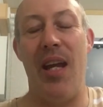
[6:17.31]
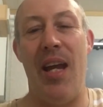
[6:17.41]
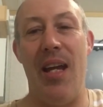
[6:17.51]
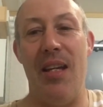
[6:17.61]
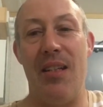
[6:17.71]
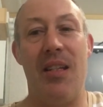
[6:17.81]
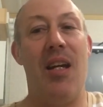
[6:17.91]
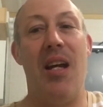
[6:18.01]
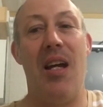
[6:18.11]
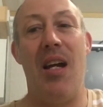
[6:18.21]
and
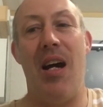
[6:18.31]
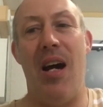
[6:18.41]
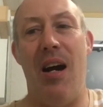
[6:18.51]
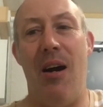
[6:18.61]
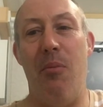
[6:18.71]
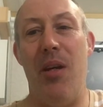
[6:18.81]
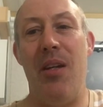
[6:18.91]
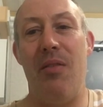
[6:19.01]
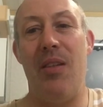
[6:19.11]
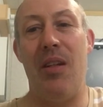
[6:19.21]
um,
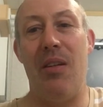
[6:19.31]
it,